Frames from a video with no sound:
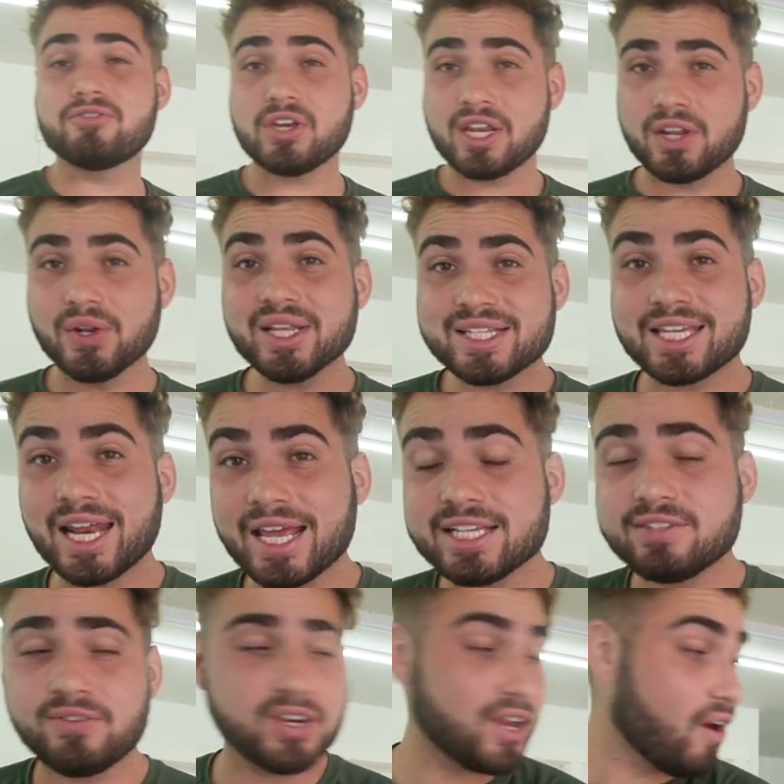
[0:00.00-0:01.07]
video. In
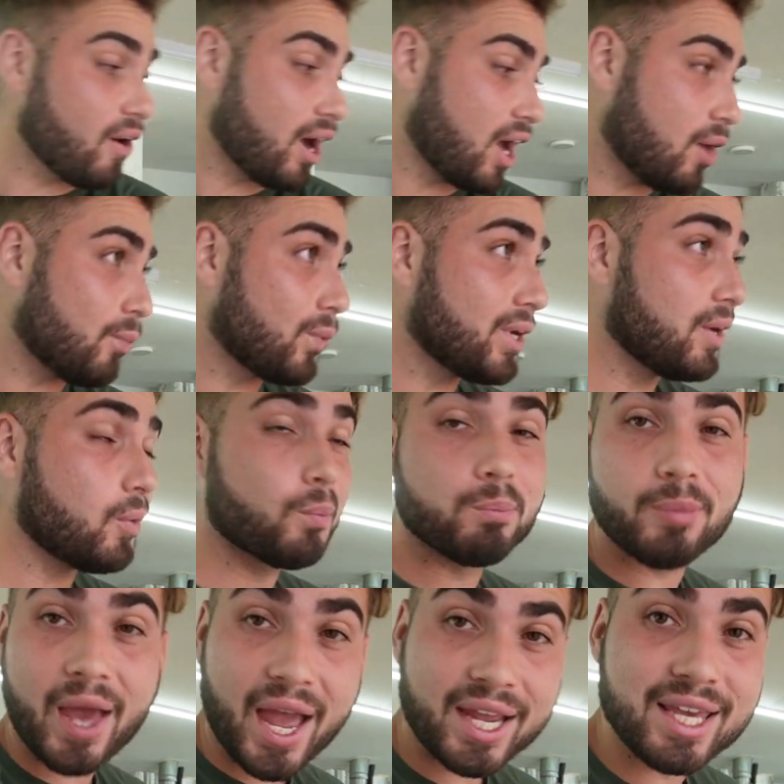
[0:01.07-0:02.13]
today's video, um, we are
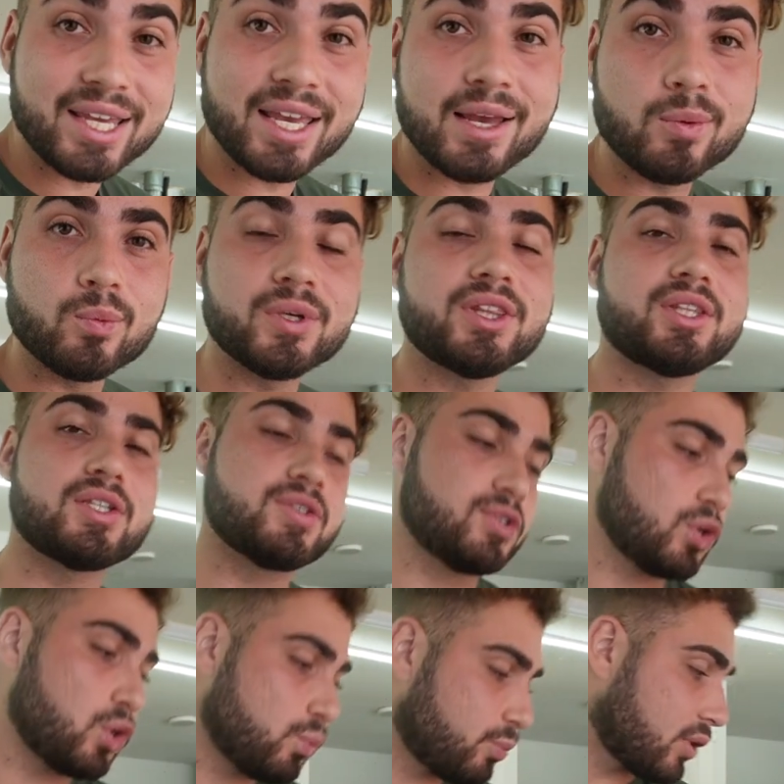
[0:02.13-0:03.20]
back again with the
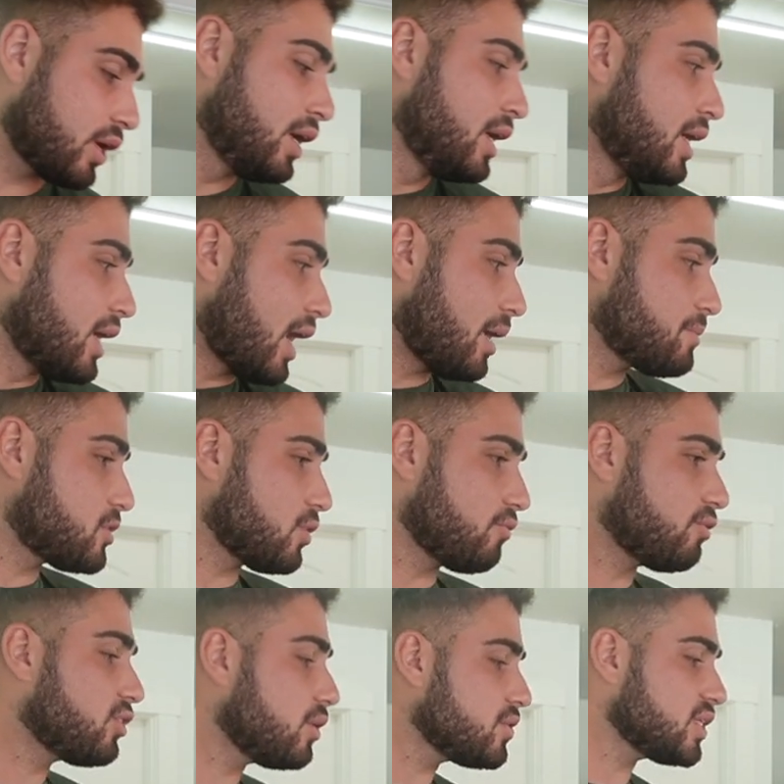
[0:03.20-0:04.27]
Supra. Um, so
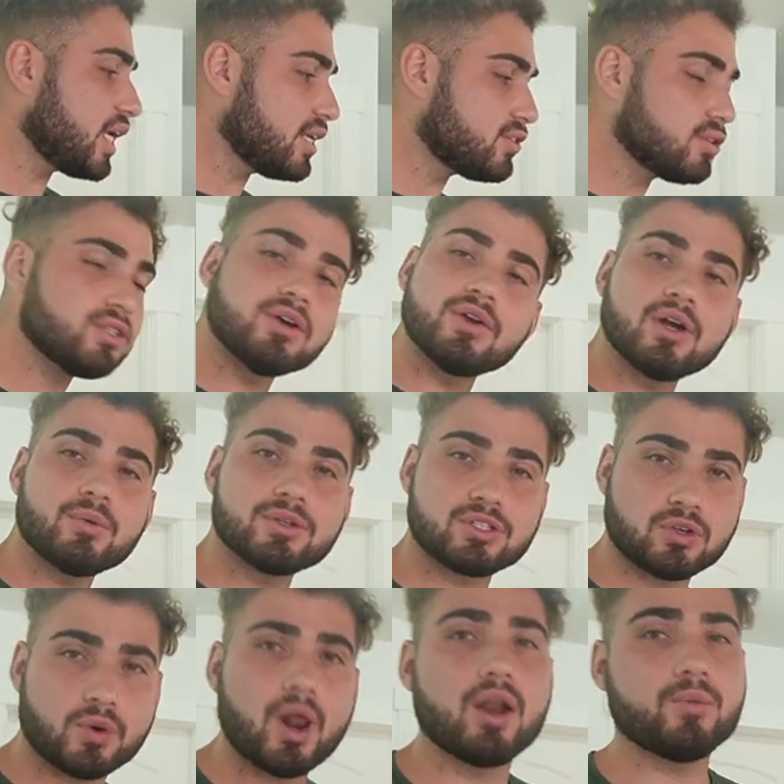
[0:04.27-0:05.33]
for those of you guys who don't know what's
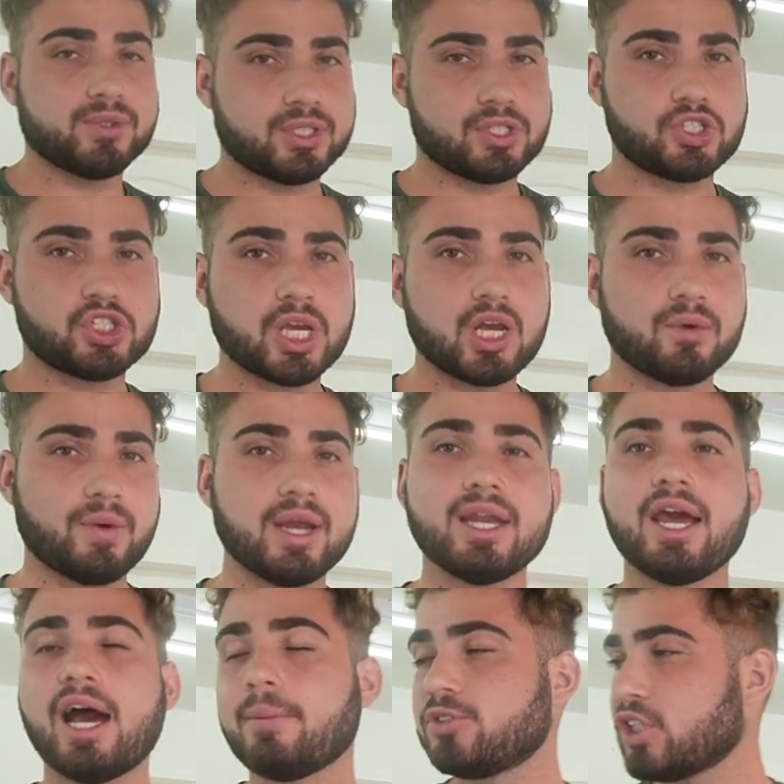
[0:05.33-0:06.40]
going on with this channel right
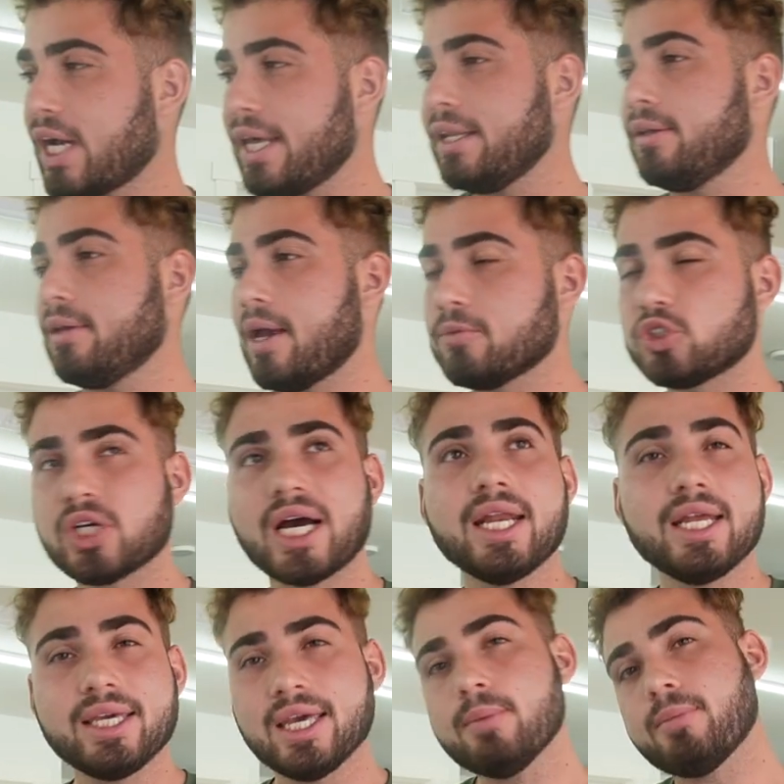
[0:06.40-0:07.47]
now, I'm trying to I'm trying
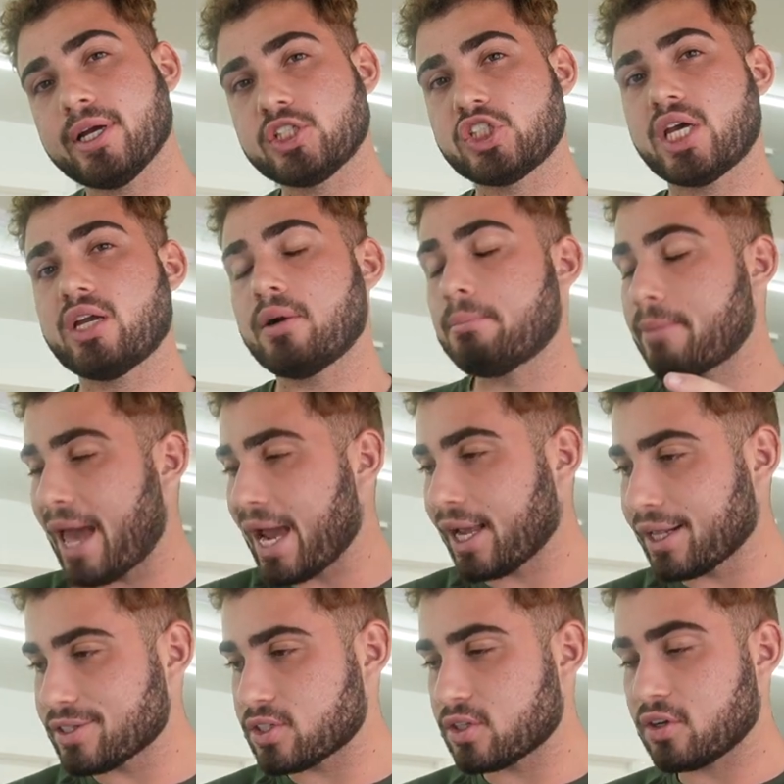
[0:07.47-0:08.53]
to get my channel back
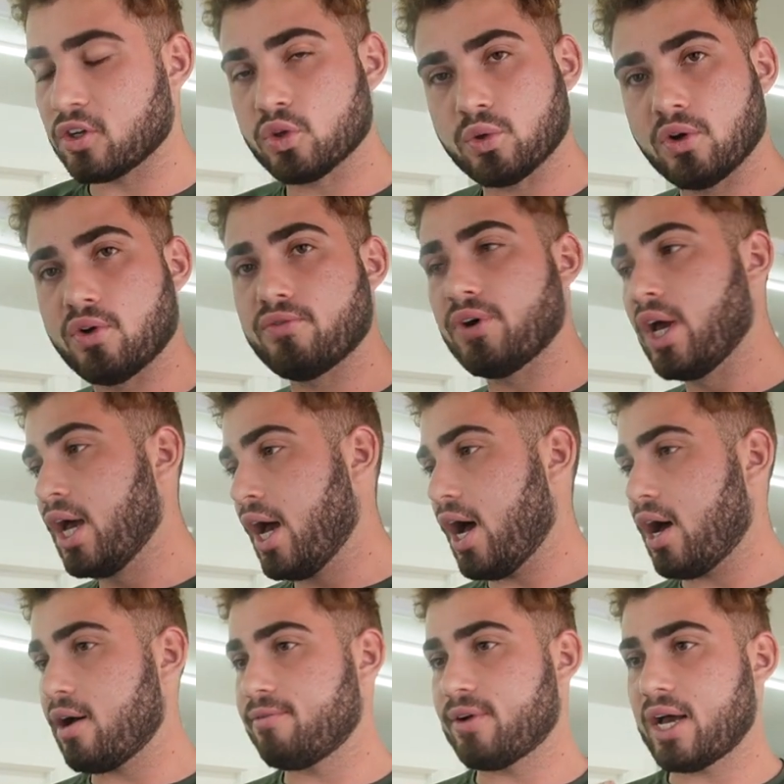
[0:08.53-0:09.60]
into the groove
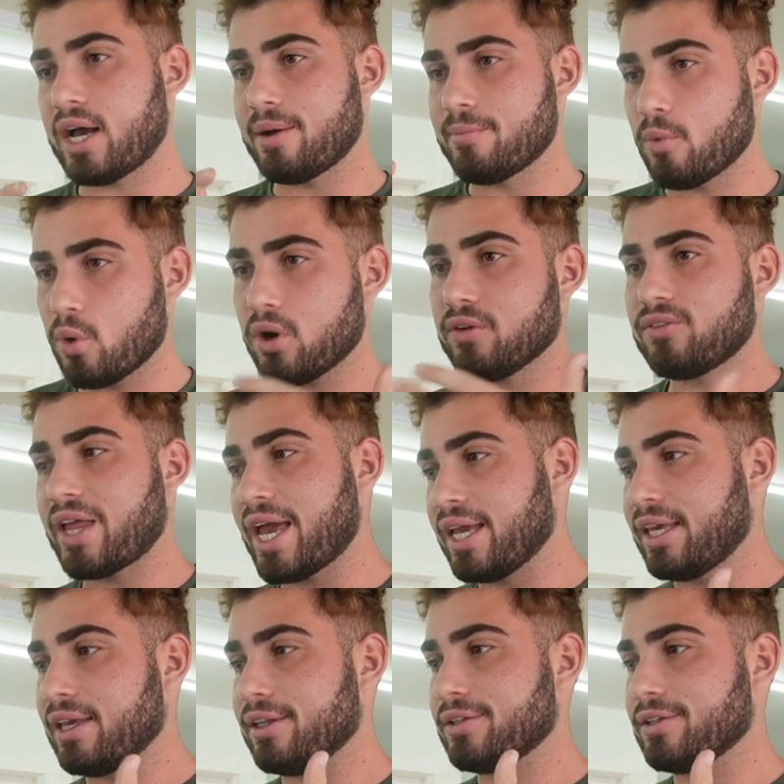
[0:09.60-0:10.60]
of uh, more of like